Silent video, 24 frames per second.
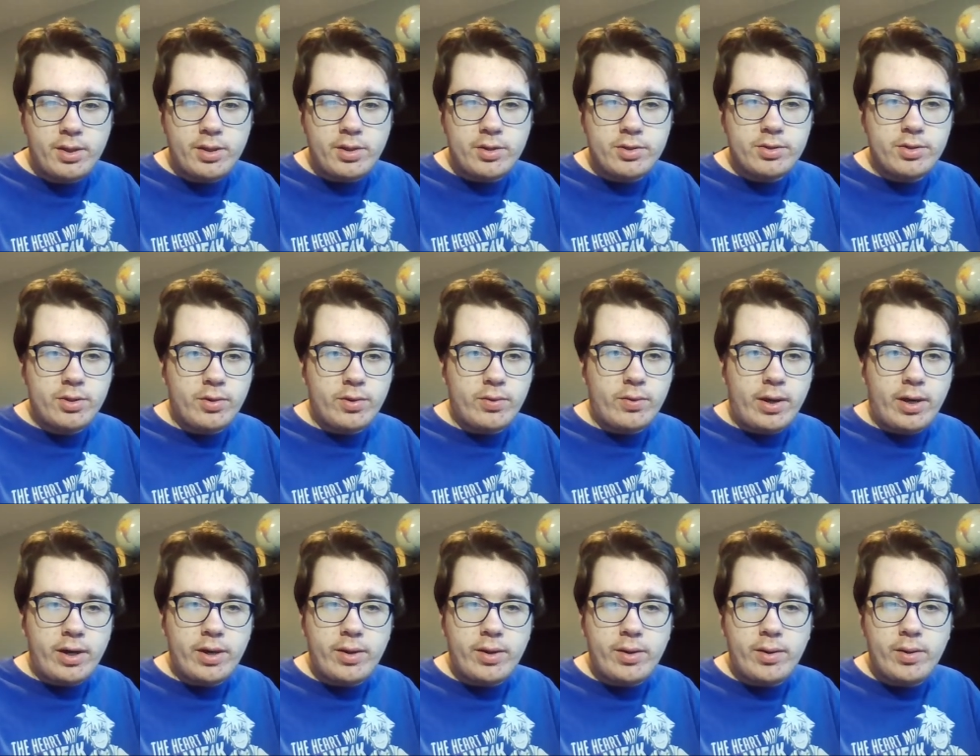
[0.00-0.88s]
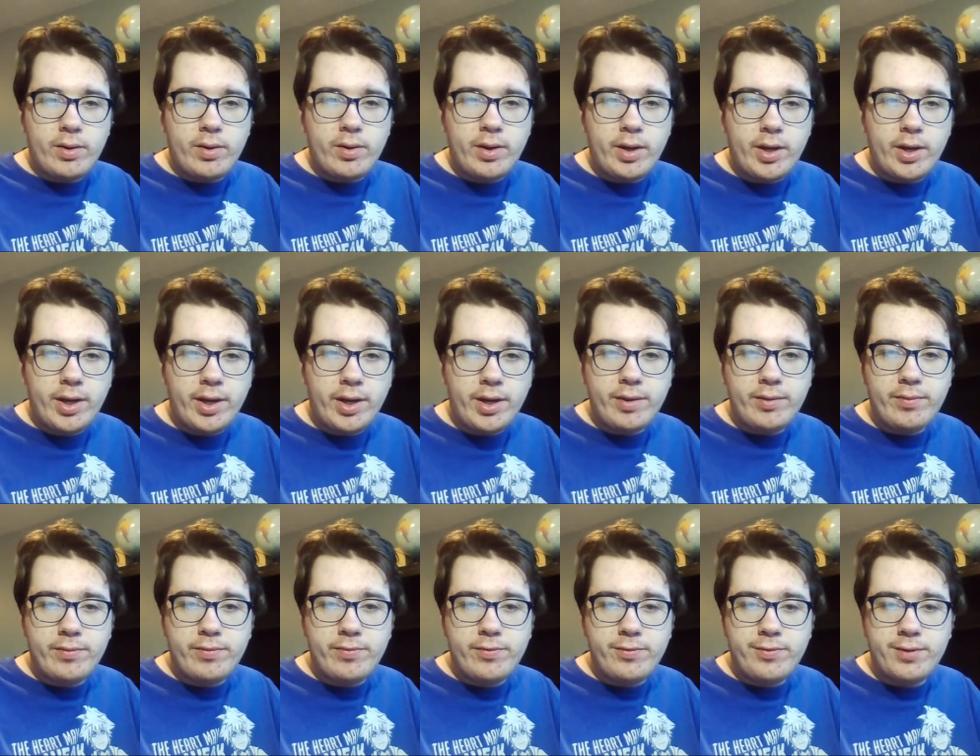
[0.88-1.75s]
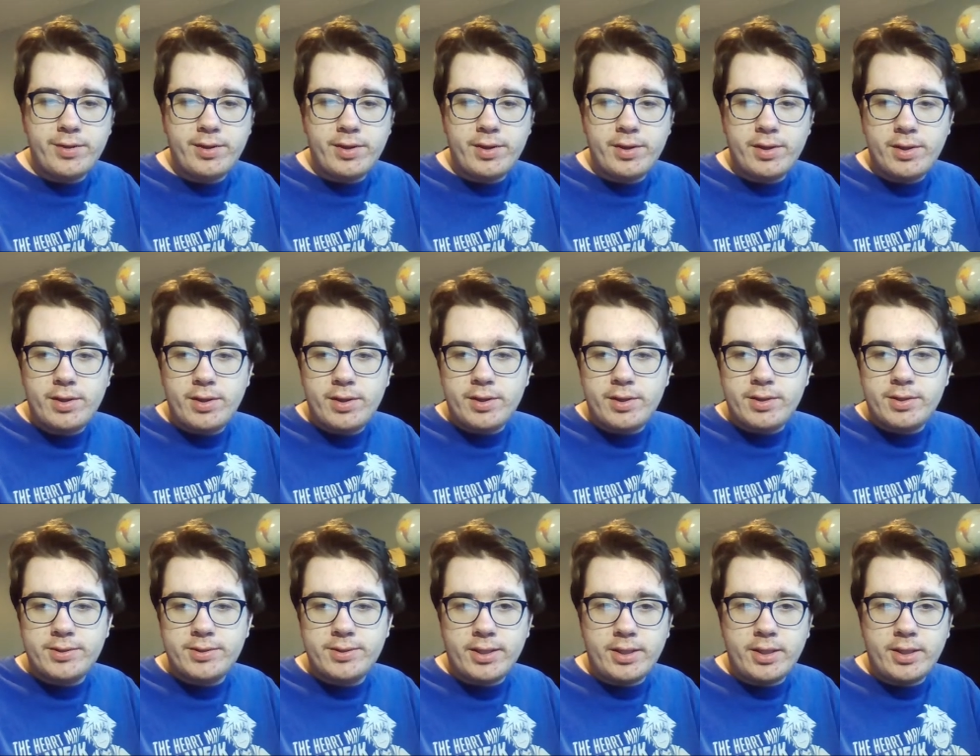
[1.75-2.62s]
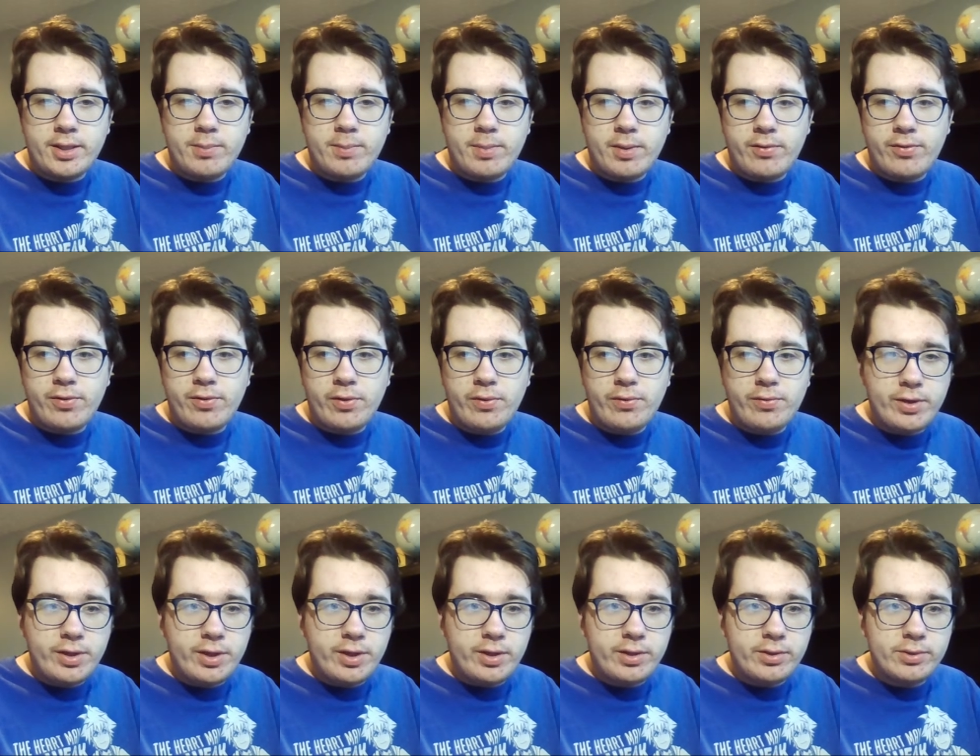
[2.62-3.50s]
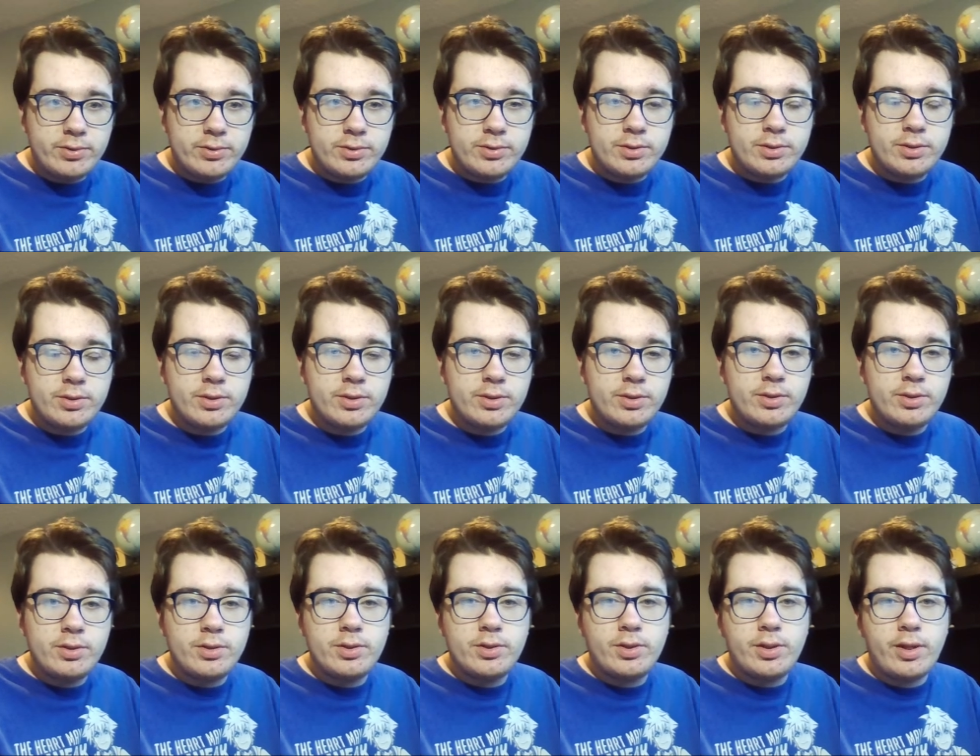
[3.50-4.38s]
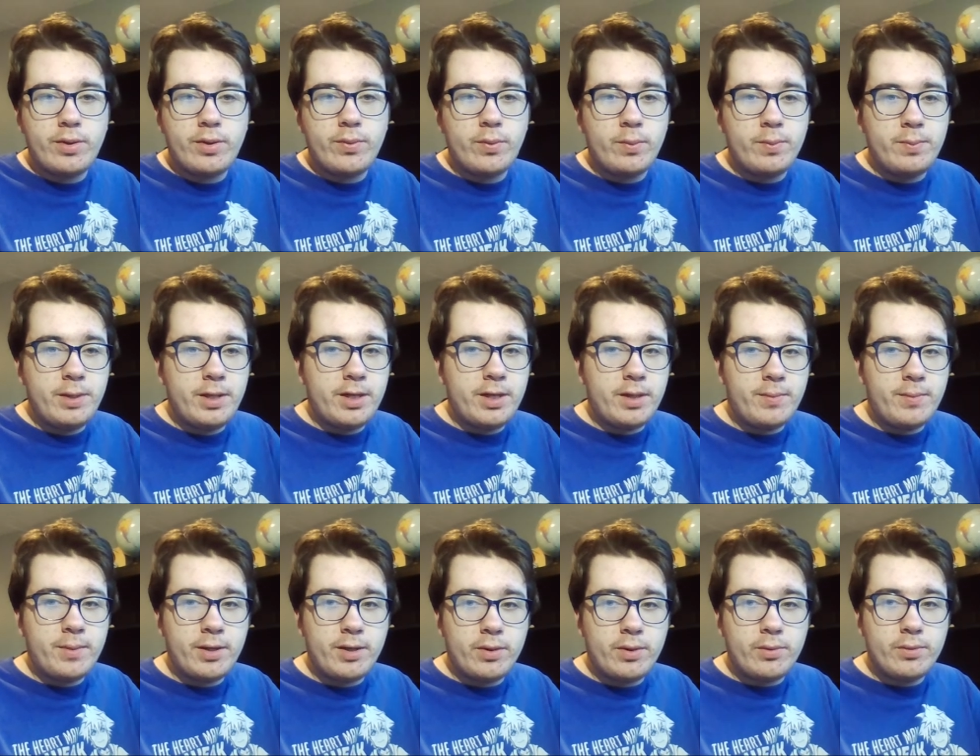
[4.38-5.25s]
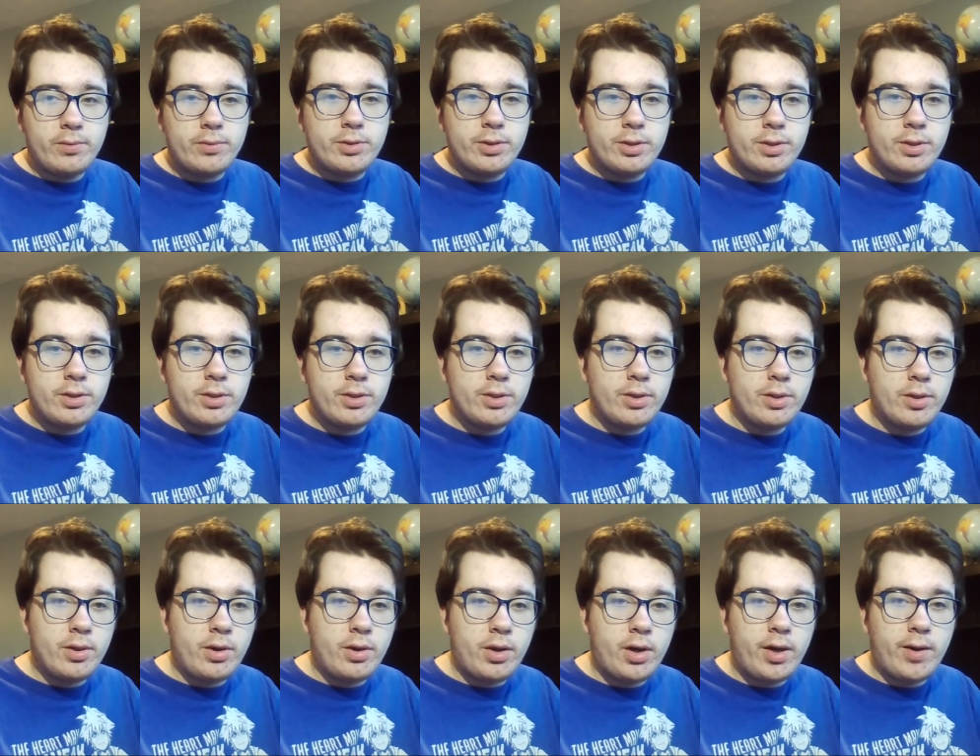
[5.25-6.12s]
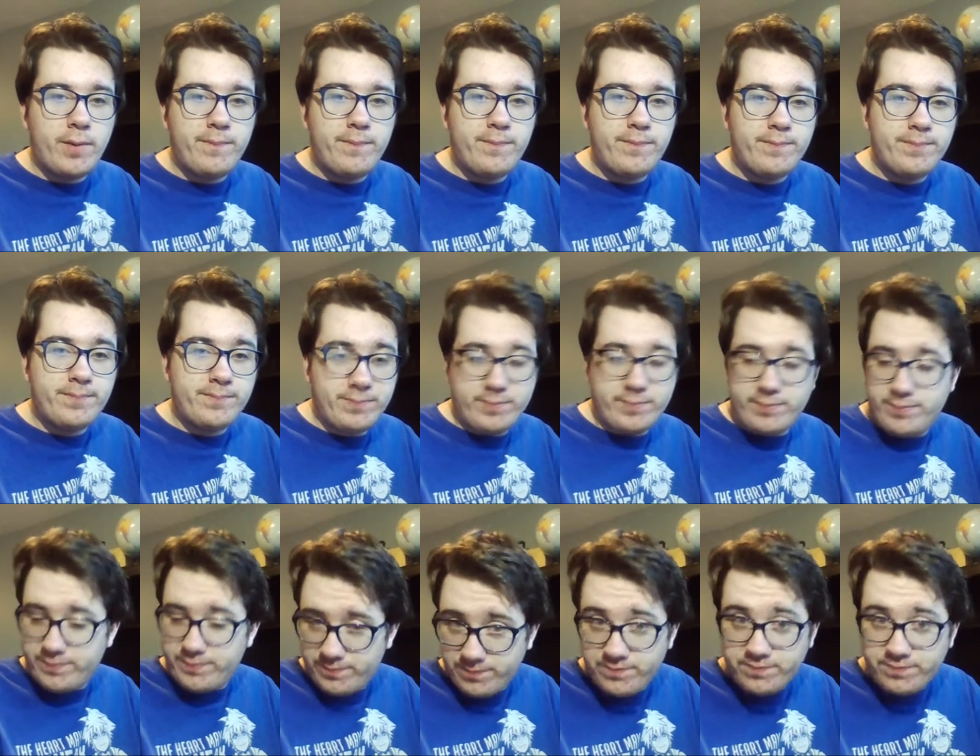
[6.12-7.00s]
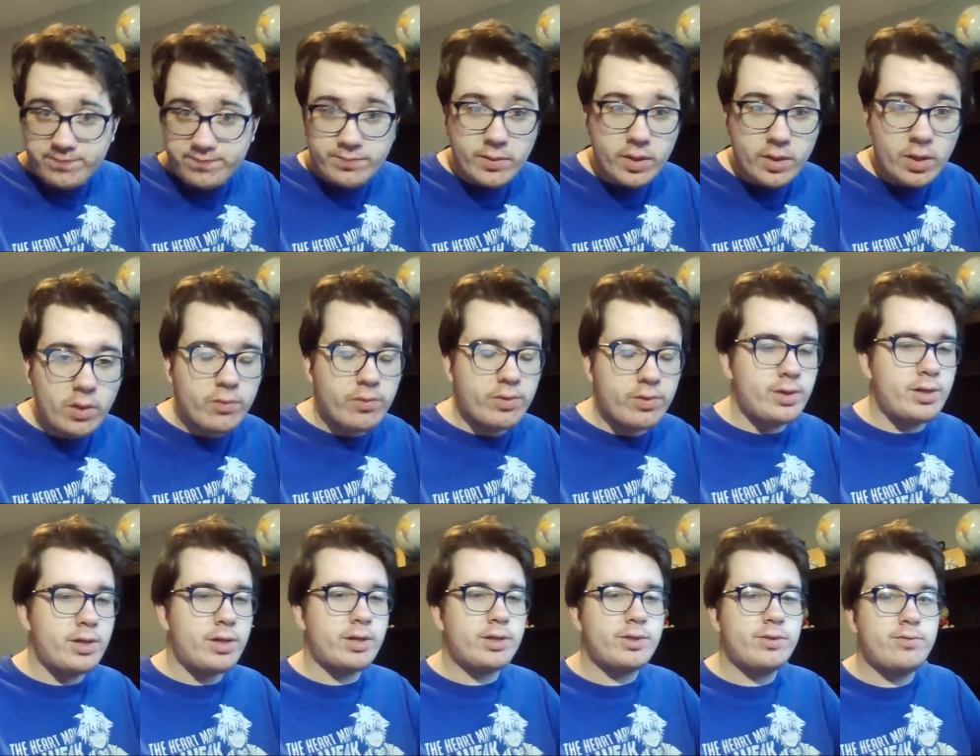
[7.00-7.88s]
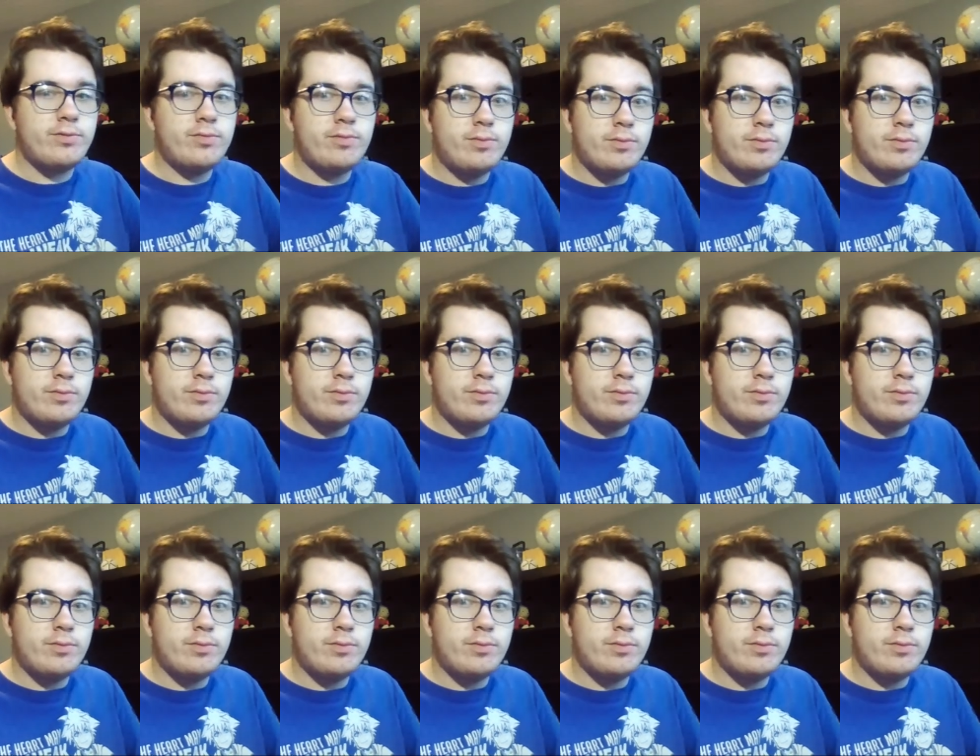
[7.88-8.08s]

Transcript: So I have set up a few videos that will be coming out um, over the next